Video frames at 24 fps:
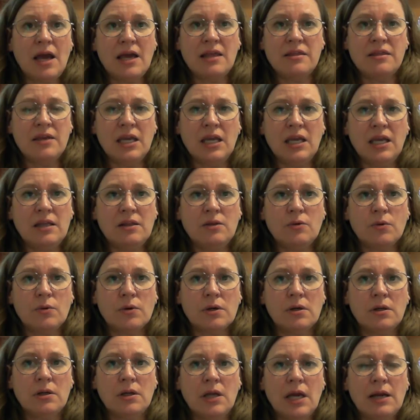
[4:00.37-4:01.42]
I think, in the
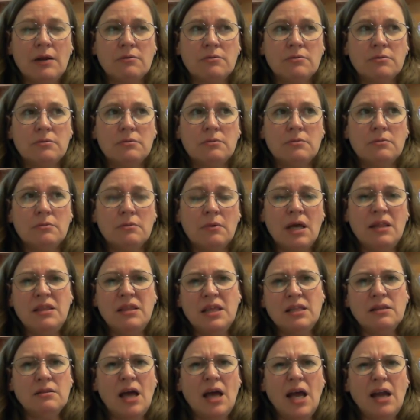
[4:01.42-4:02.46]
world. I don't
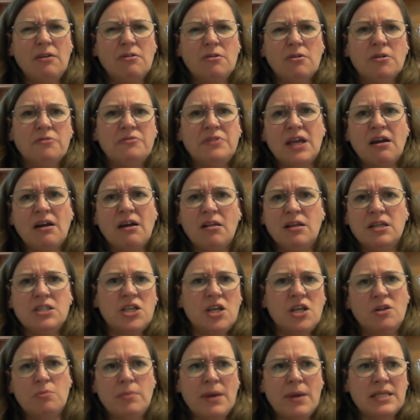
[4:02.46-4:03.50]
know if they call
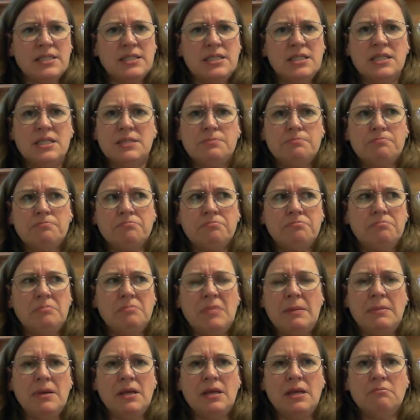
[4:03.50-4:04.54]
each other besties.
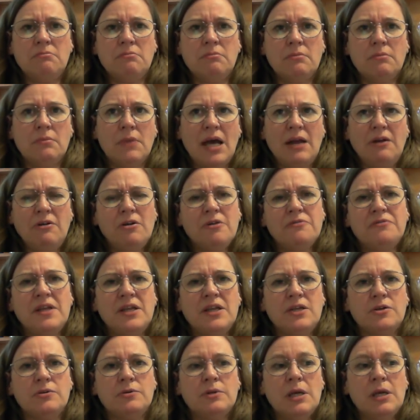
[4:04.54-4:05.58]
Maybe, I don't know if
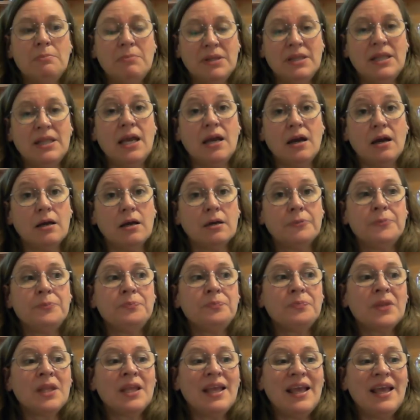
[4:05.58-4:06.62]
they do, but they are.
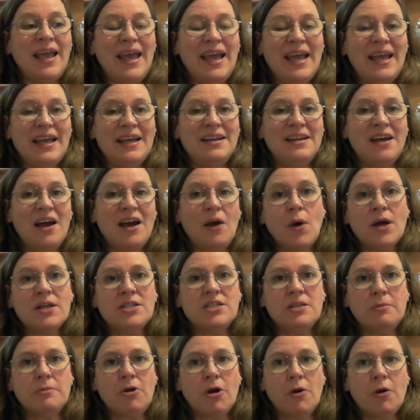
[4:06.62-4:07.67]
And I
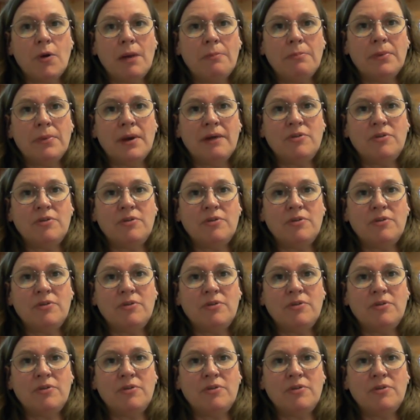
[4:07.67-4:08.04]
watched him grow up.